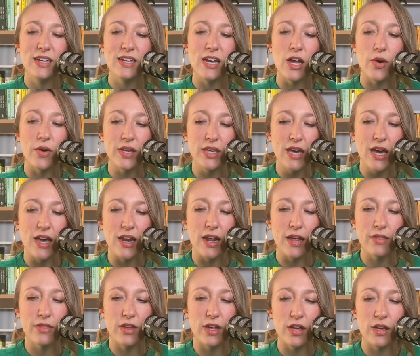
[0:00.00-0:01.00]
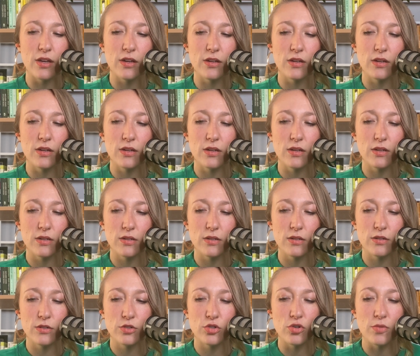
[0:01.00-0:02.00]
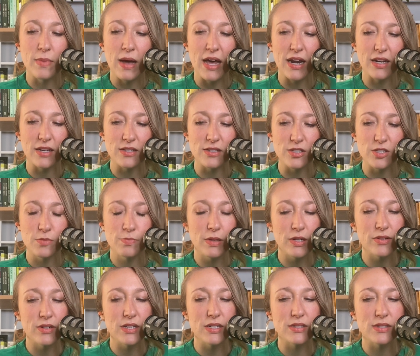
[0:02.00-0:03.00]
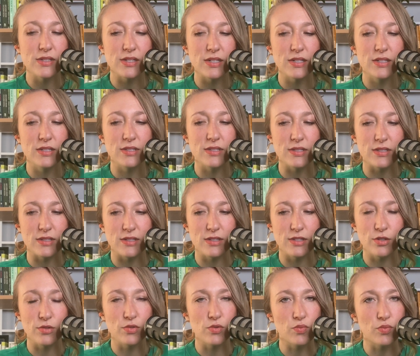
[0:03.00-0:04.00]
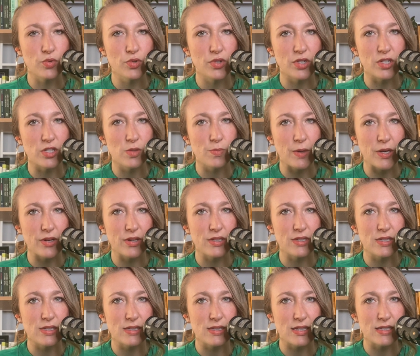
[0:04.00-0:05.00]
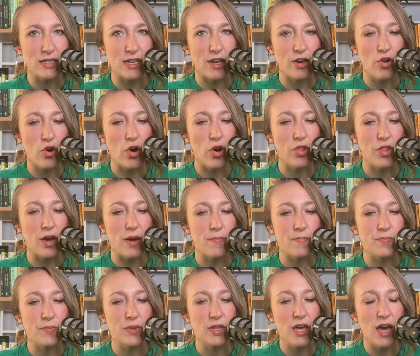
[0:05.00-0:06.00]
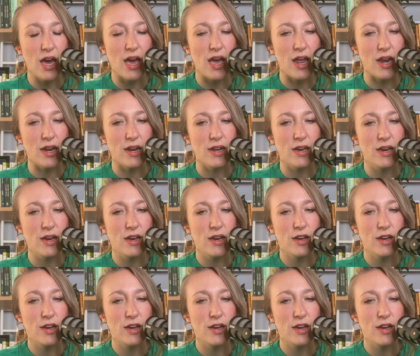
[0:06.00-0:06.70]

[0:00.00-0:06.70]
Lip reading: Now, again, I think traumatic experiences and those root experiences, as I call them, can